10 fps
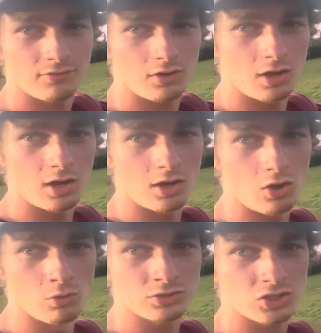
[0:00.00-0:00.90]

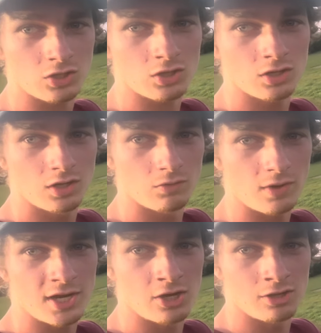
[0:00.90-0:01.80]
Oats are
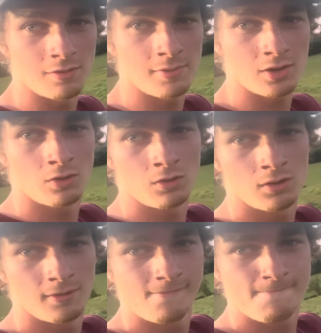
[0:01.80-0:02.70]
right here in the middle,
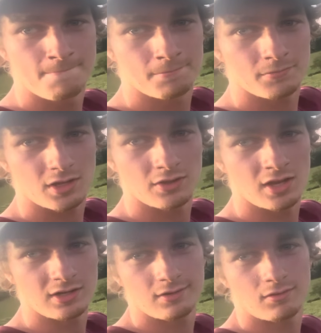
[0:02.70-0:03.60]
and
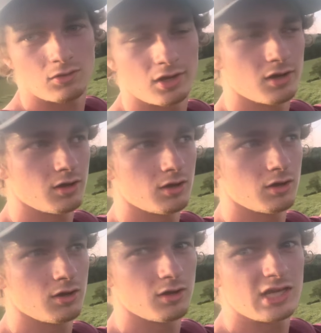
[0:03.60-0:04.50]
then
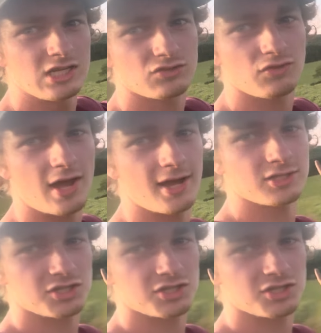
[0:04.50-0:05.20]
east flats